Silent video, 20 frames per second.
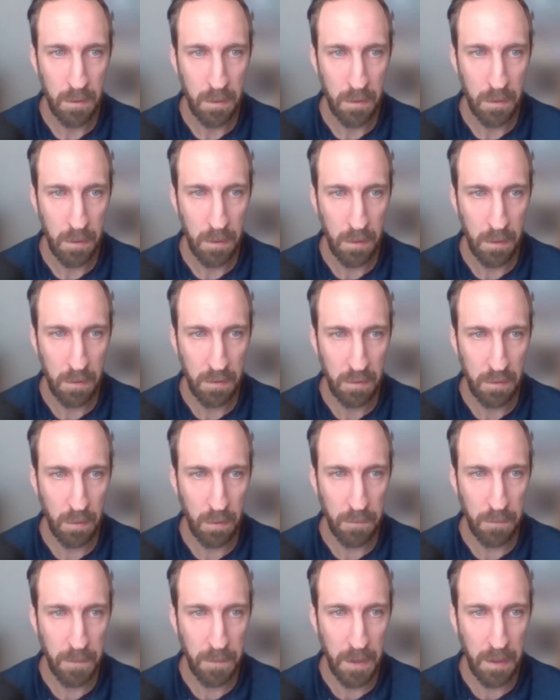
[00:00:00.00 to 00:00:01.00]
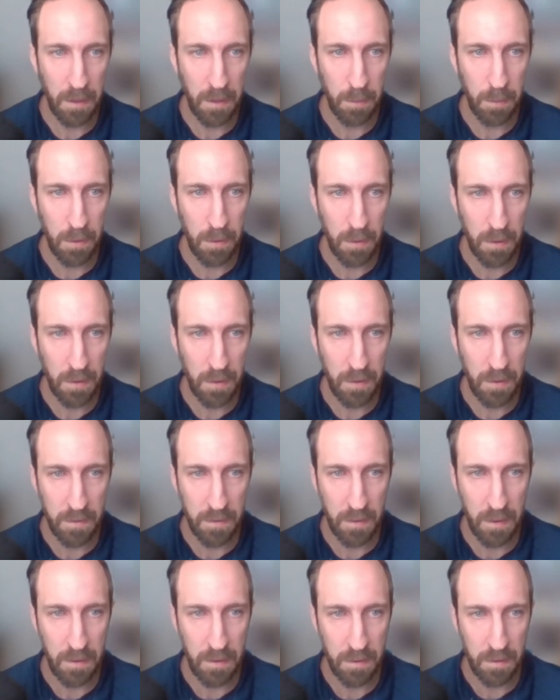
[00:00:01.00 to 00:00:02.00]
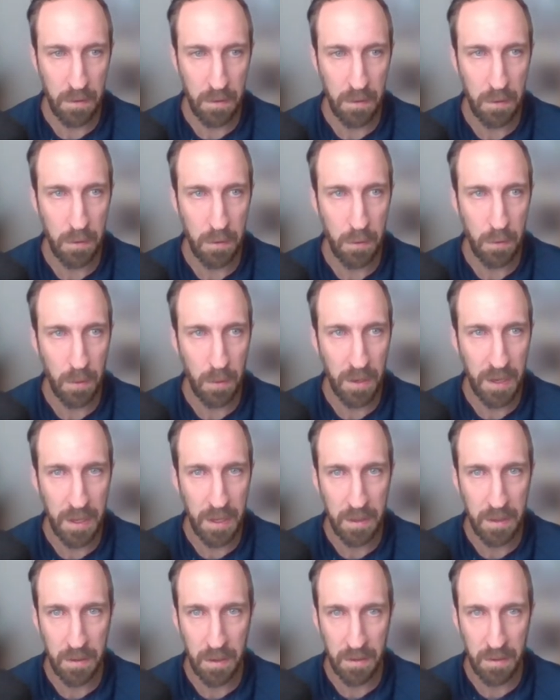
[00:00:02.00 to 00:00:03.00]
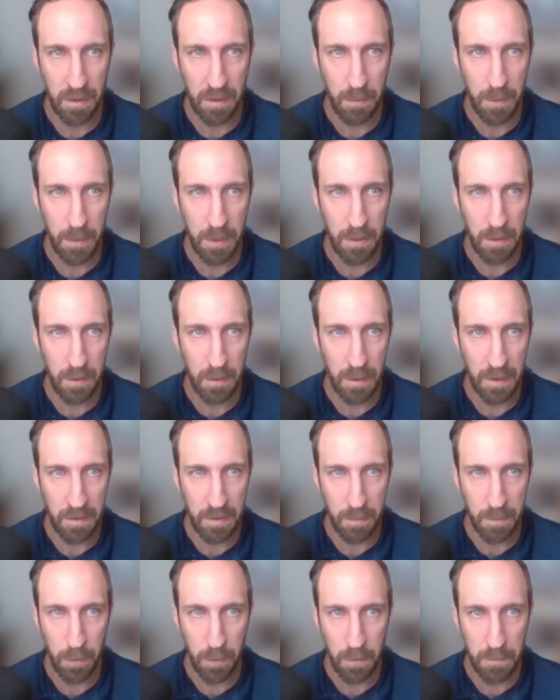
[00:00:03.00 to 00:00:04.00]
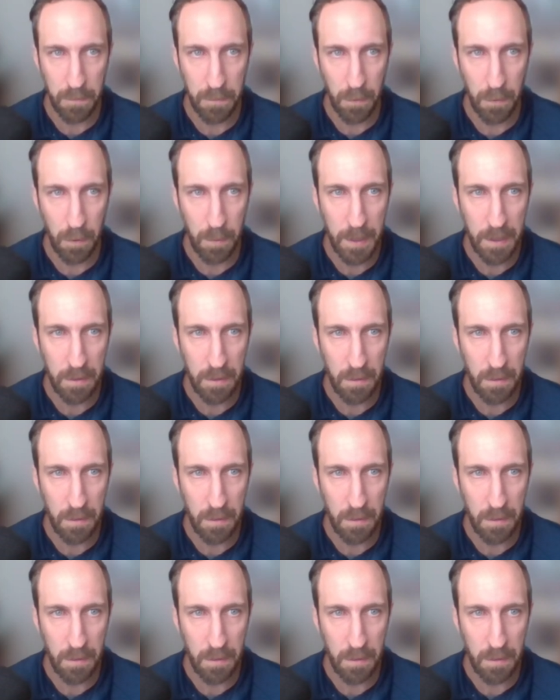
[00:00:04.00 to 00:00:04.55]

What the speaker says: Also available is a new land XML export format.